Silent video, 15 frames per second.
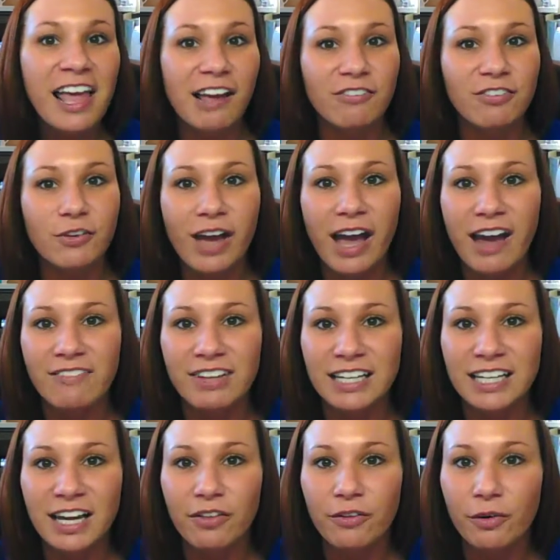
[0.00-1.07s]
If you have
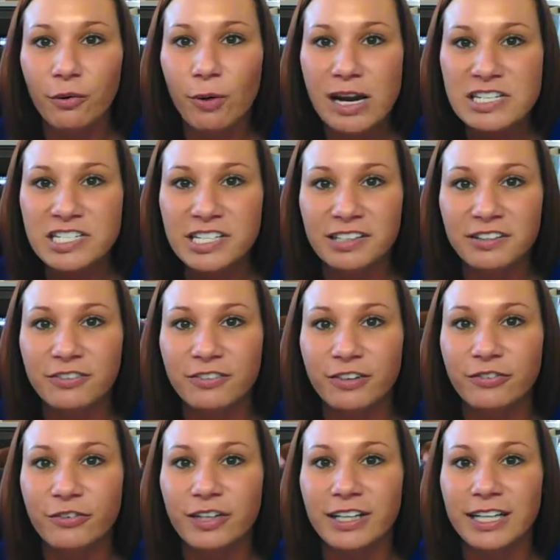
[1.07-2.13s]
any other questions, feel
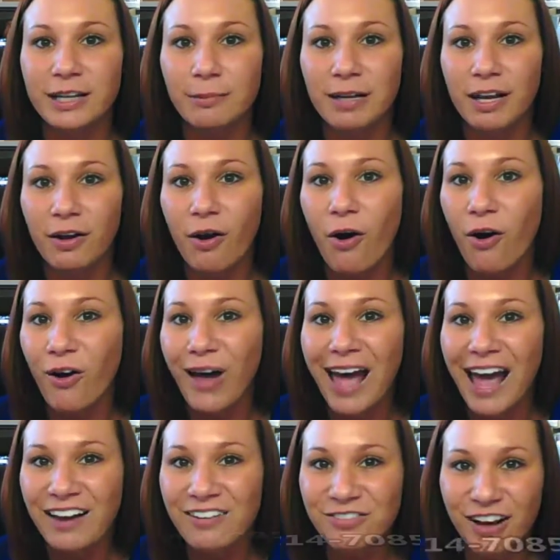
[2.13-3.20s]
free to give me a call
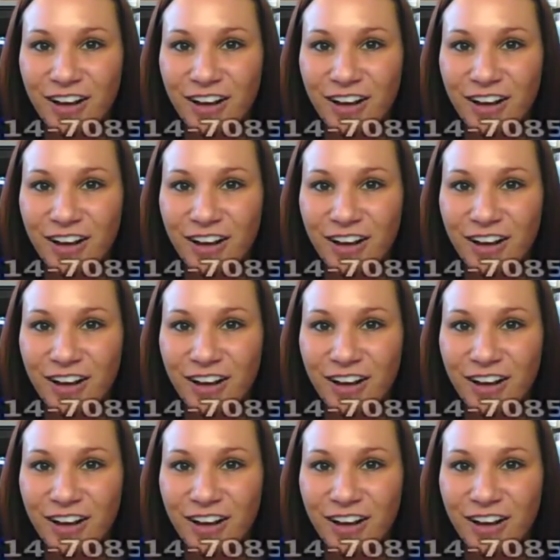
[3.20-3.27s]
at